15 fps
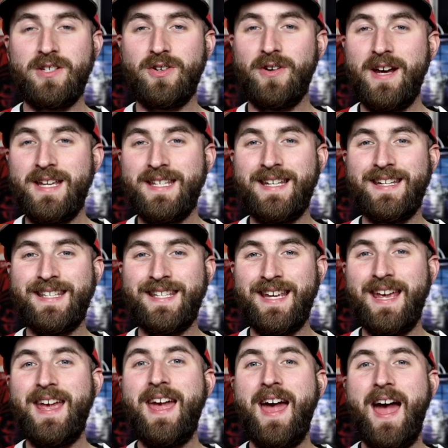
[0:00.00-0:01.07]
It's crazy to
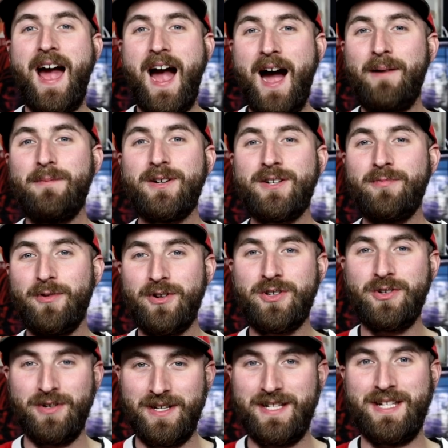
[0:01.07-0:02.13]
see how much more
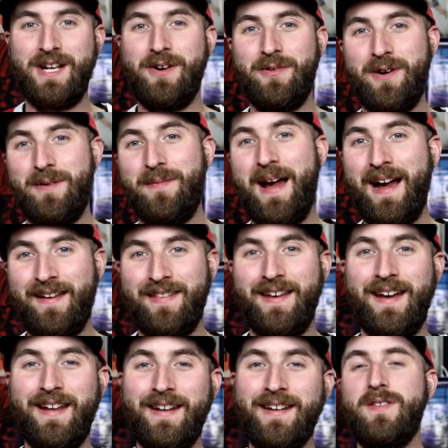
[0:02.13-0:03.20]
trees there were back
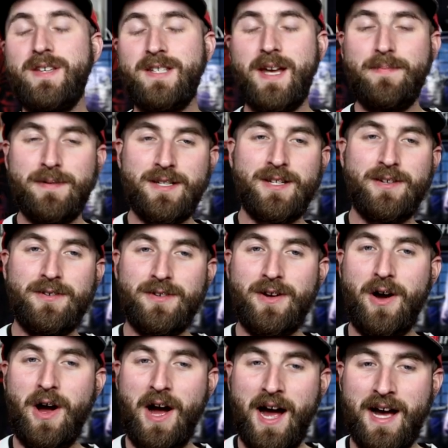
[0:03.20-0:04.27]
then. This
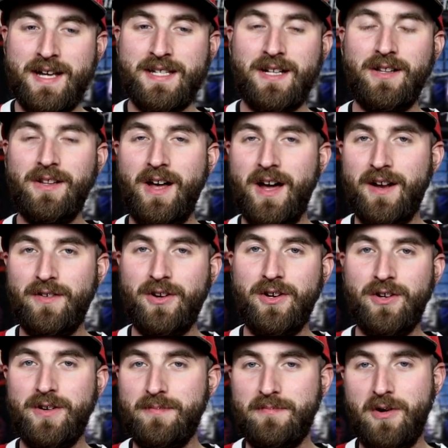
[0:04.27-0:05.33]
episode has a lot of
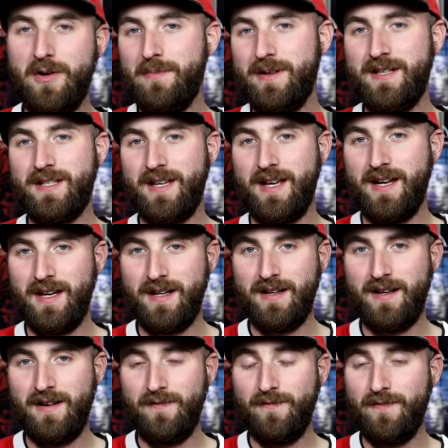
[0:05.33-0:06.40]
good moments in it,
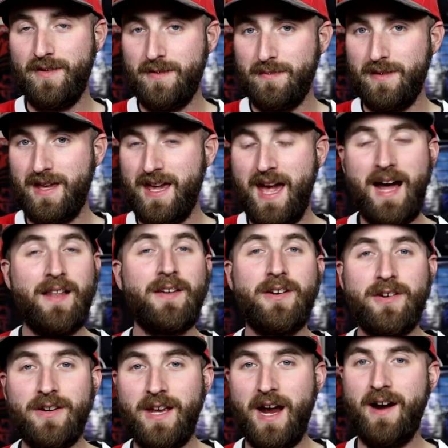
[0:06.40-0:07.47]
from the
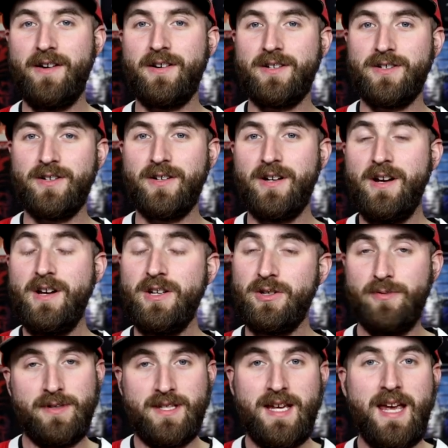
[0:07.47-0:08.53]
Gallagher character
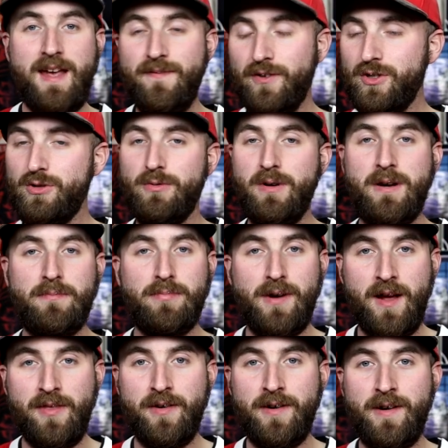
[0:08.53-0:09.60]
to his evil twin
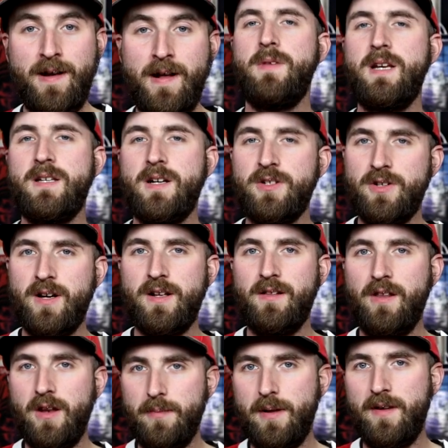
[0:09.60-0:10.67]
brother. They touch on a
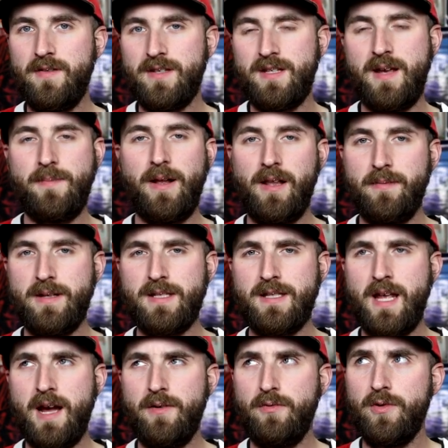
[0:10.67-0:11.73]
little bit of the same elements
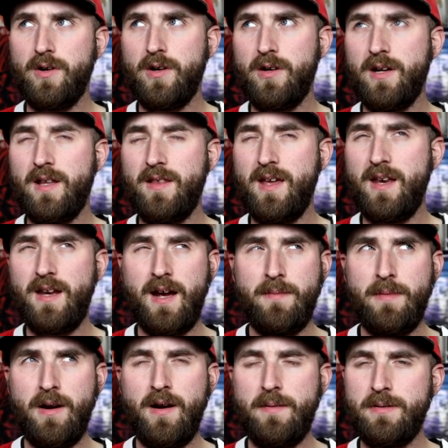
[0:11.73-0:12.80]
that were in the
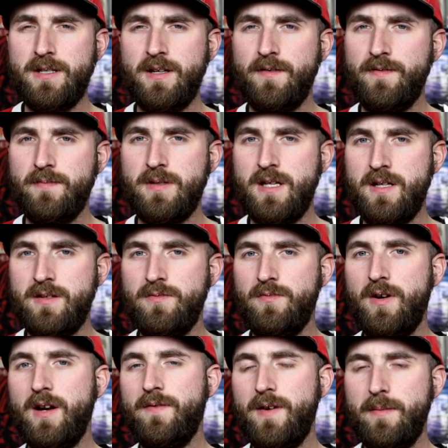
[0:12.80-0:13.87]
Nightmare episode from season
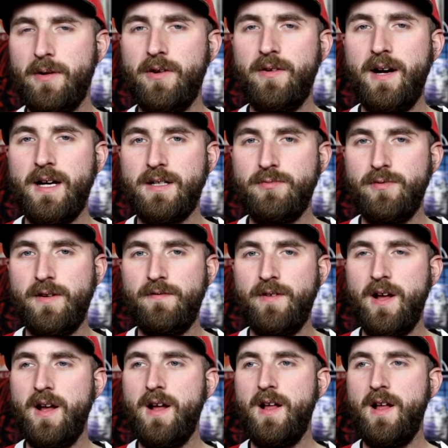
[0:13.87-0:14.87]
one, if I'm correct, with